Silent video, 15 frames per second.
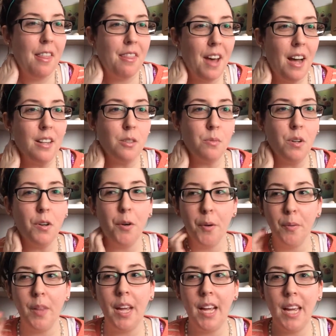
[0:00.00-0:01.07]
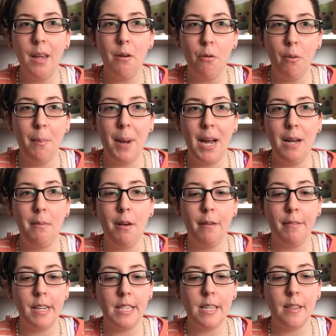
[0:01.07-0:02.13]
That's what it reminded me
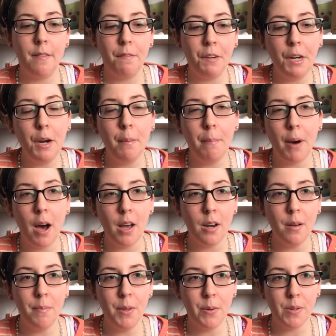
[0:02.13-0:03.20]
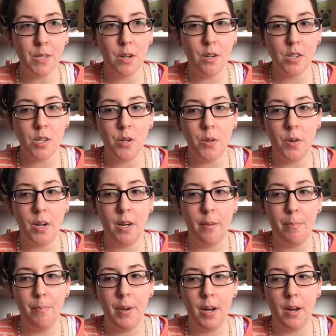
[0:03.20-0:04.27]
of, because at the very bottom there was also
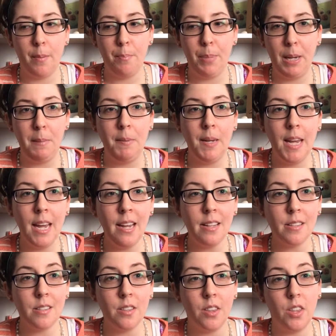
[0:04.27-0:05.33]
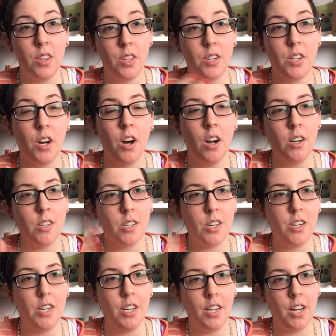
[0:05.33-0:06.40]
a baby gate so that the dogs
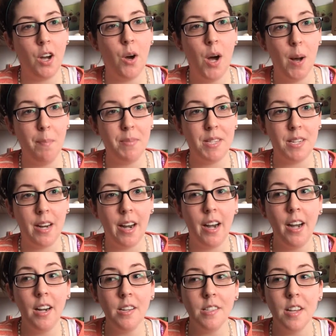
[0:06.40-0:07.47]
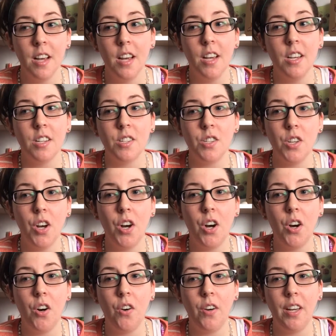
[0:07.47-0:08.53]
couldn't go upstairs.
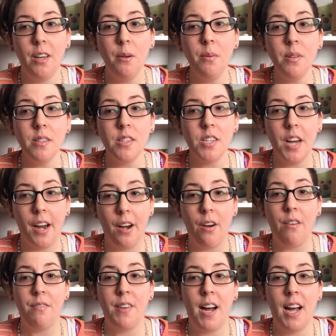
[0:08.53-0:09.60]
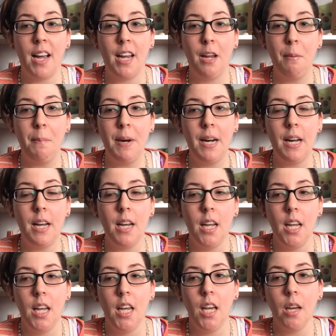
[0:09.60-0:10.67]
So it was terrifying, but
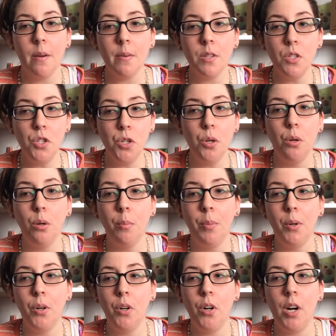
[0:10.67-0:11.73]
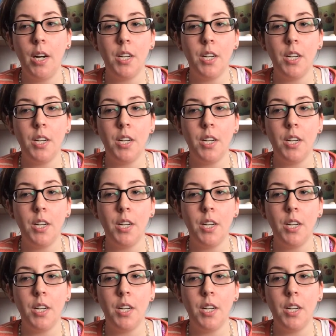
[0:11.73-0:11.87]
it was doable.